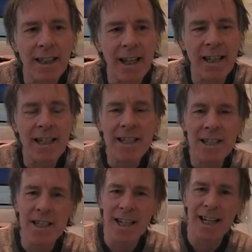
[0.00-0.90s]
And
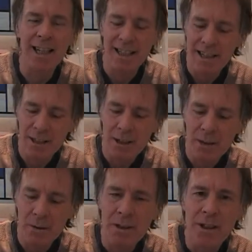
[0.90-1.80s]
inside
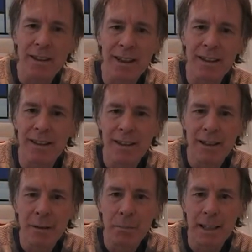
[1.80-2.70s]
was a little
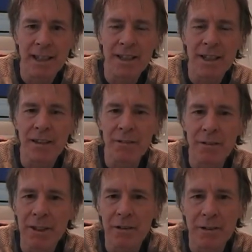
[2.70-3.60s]
plastic
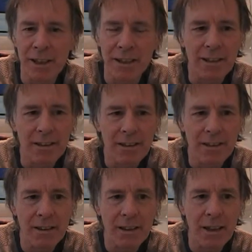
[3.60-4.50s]
figurine
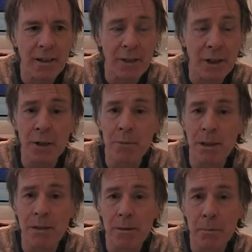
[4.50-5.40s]
of a
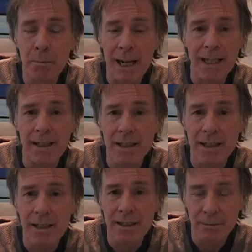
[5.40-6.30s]
human pilot.